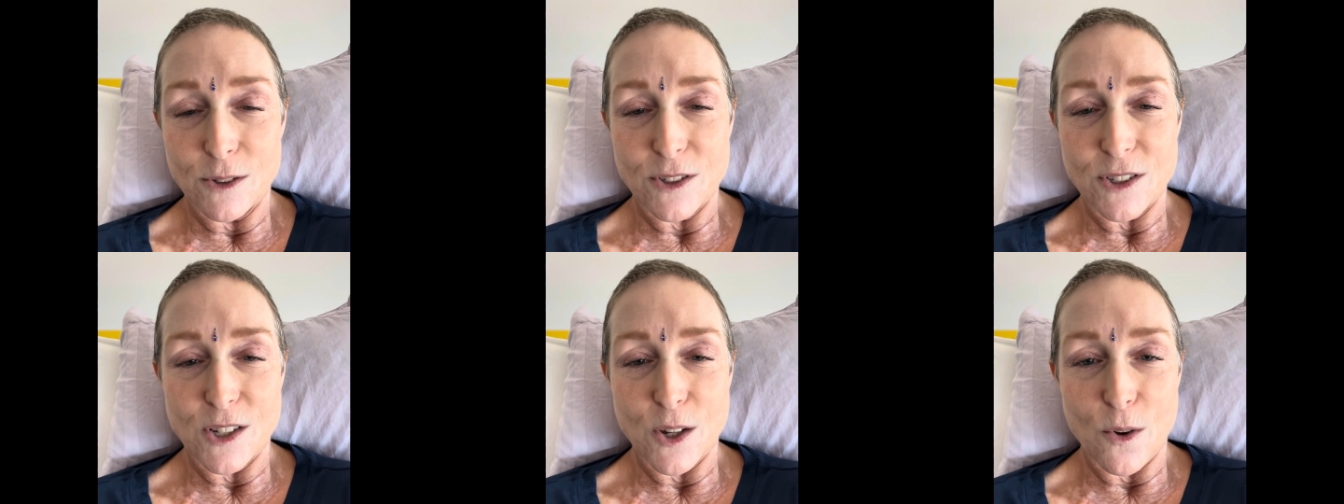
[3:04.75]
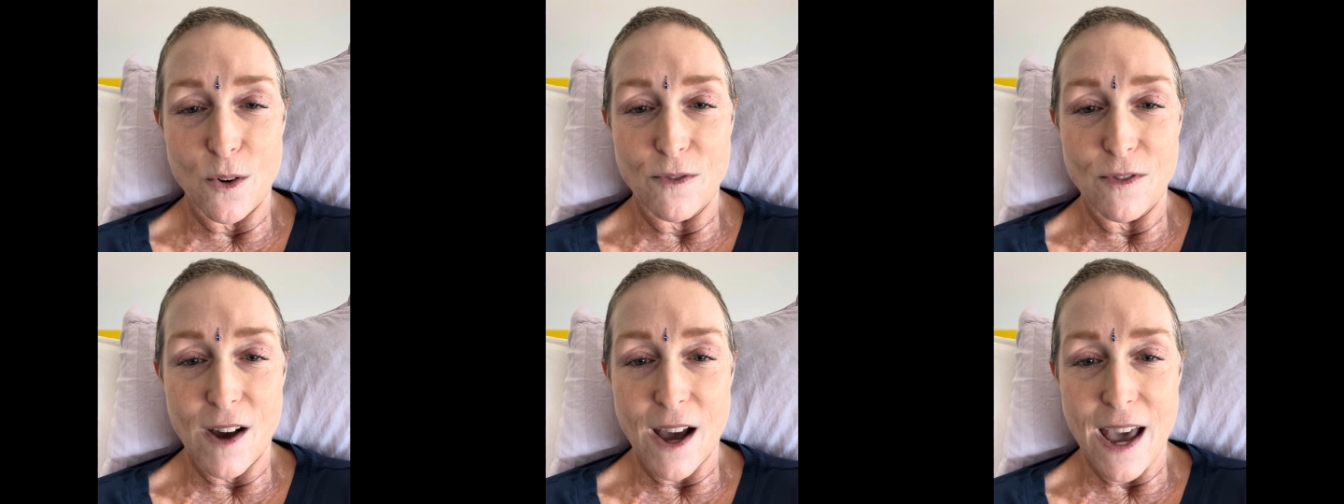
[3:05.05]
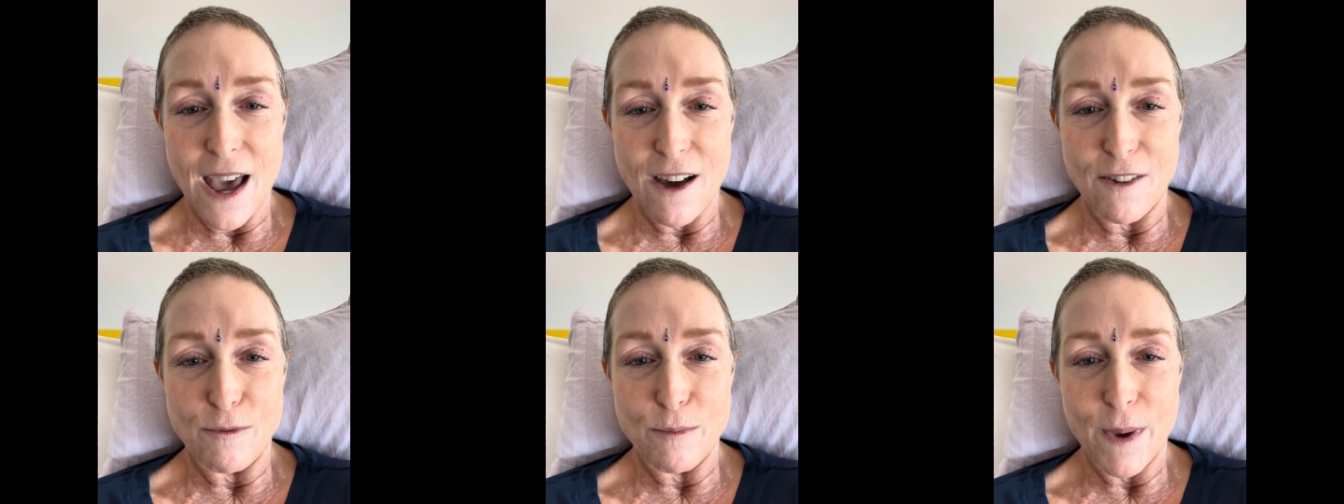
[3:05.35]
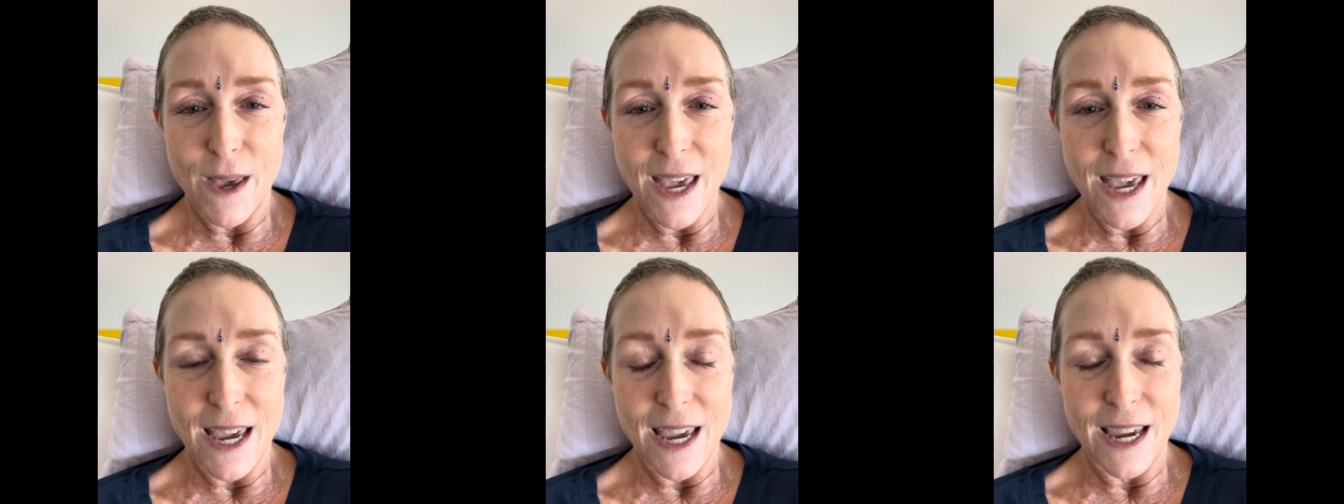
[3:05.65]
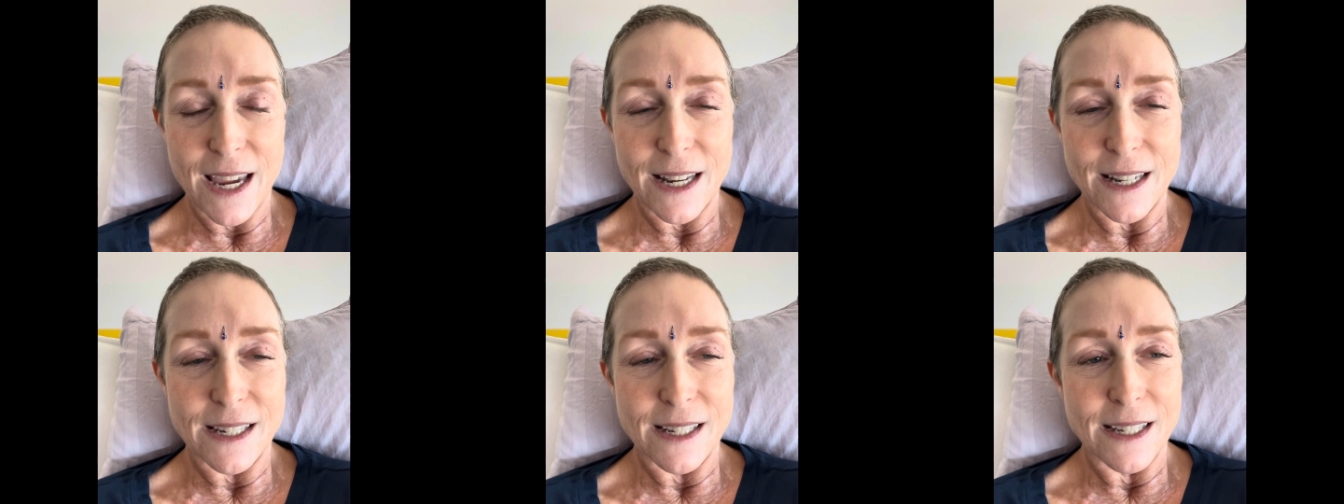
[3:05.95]
So if I have
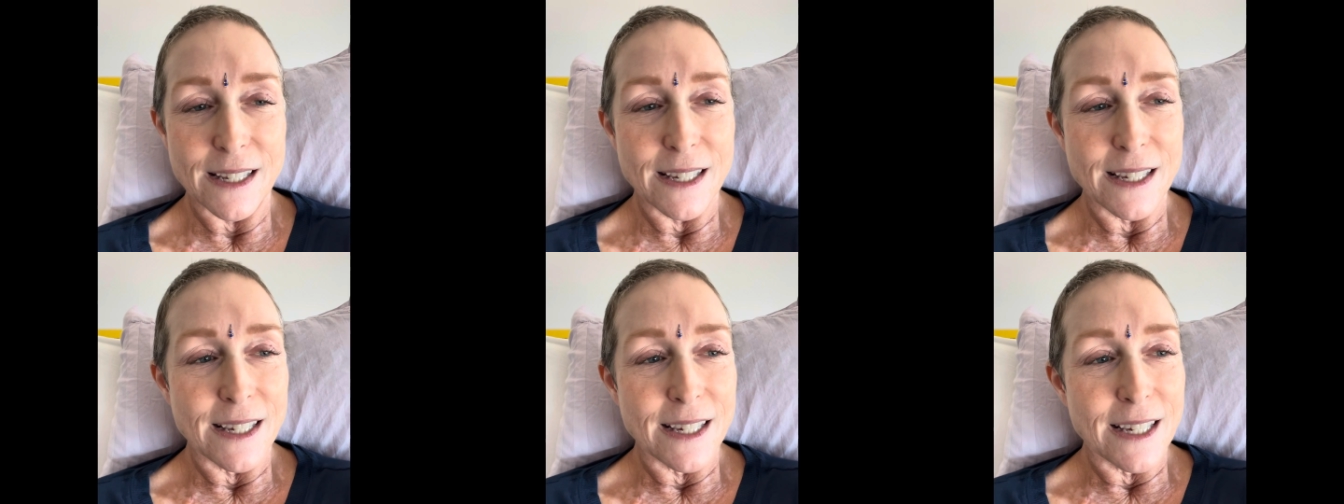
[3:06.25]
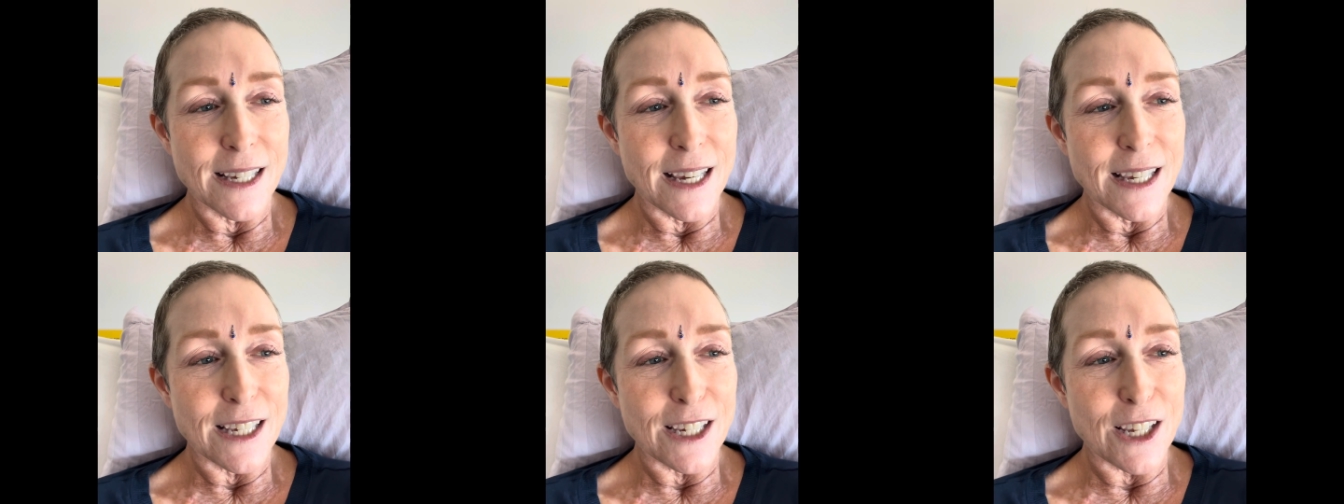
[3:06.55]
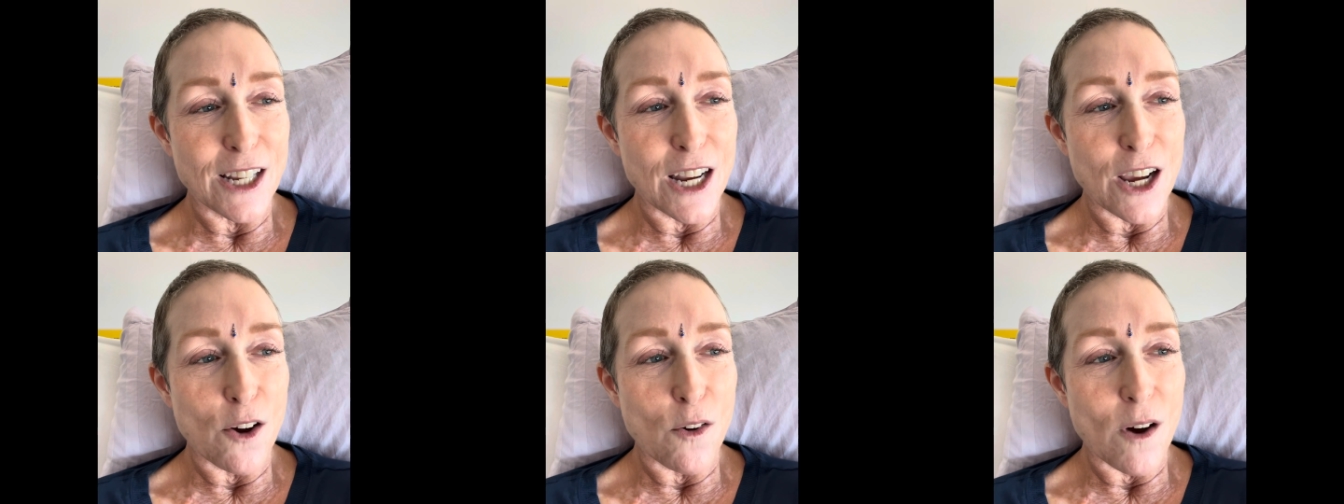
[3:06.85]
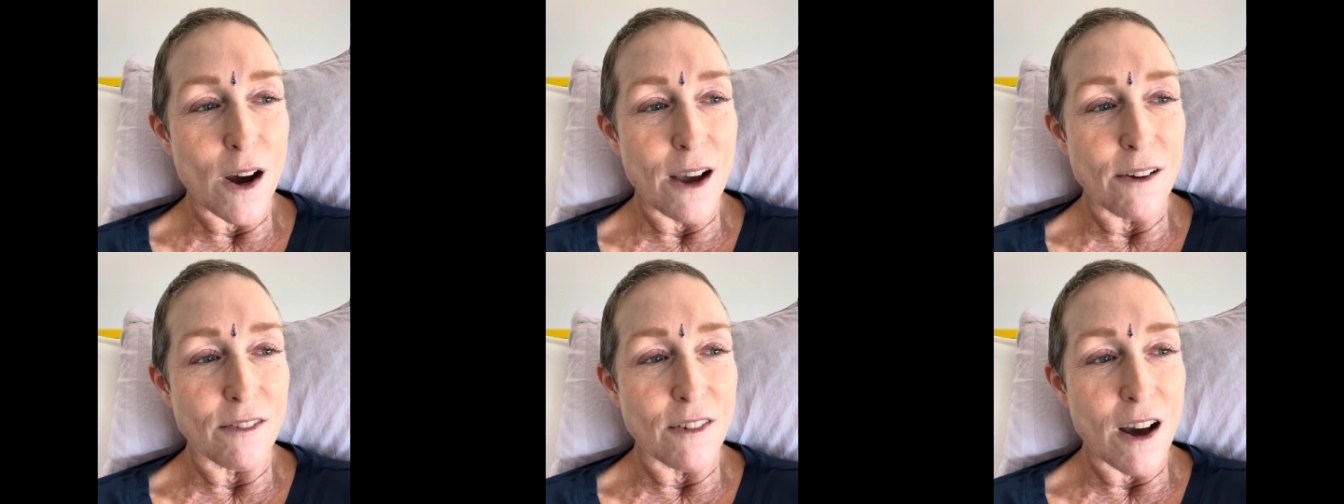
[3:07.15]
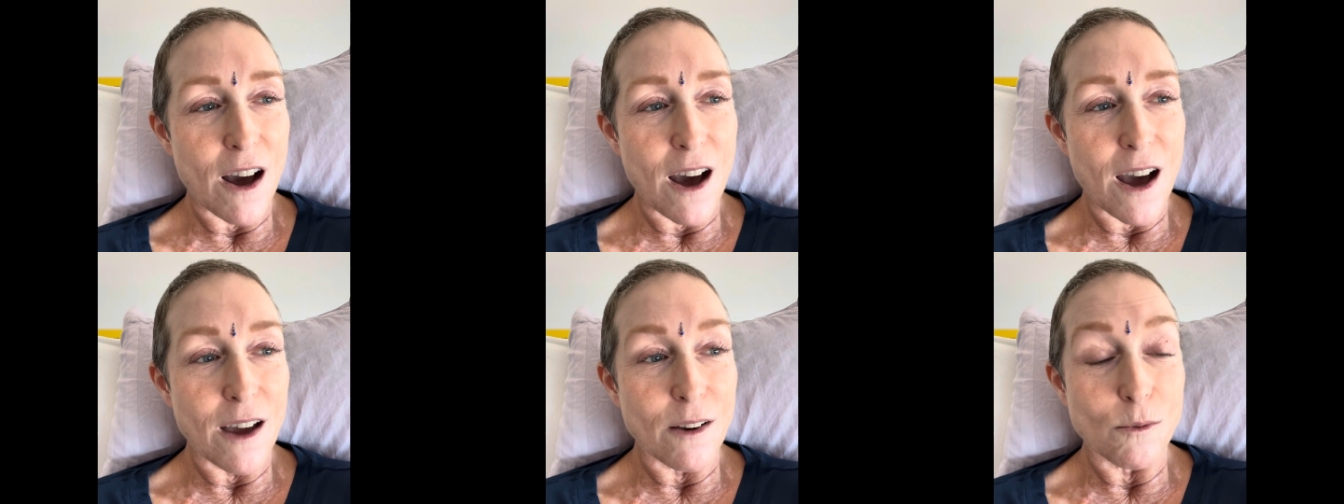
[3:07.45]
pain, I've
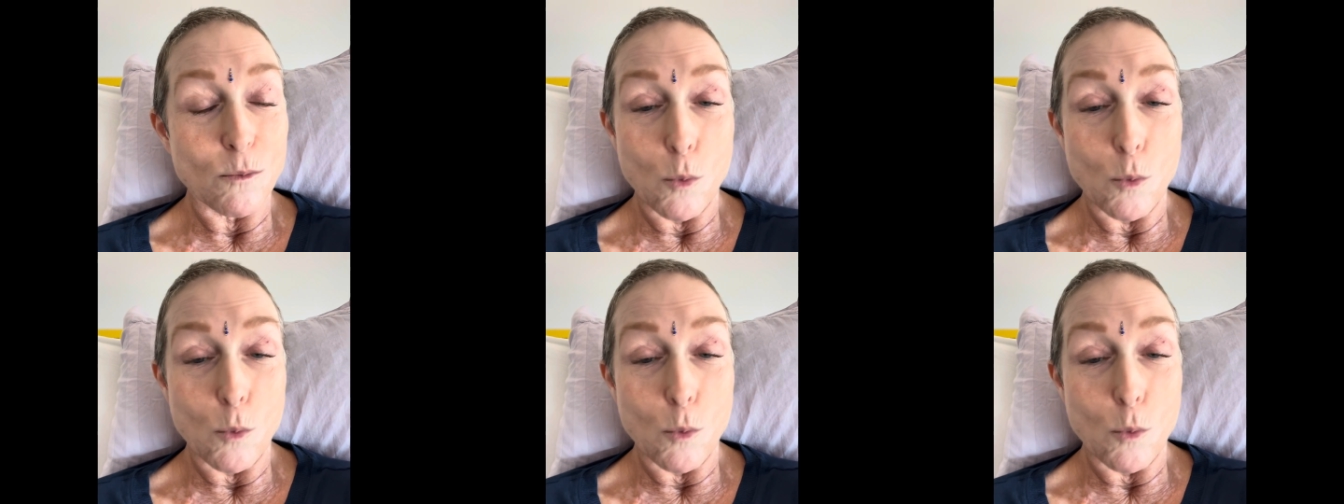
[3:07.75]
got